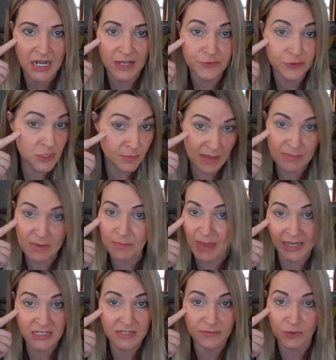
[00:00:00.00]
Others may be
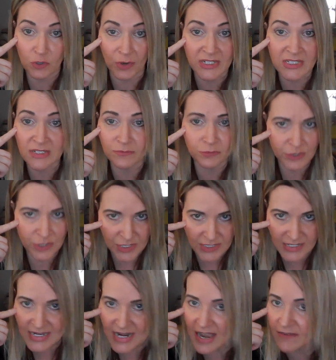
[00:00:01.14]
passive aggressive, which is
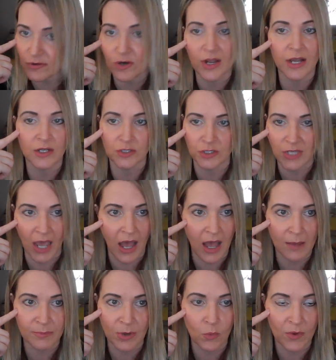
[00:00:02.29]
never a good
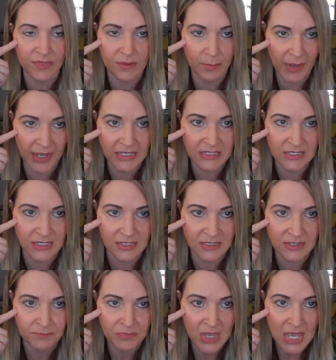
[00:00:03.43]
combo with the
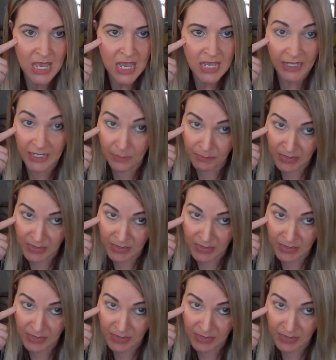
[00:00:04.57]
Pisces. It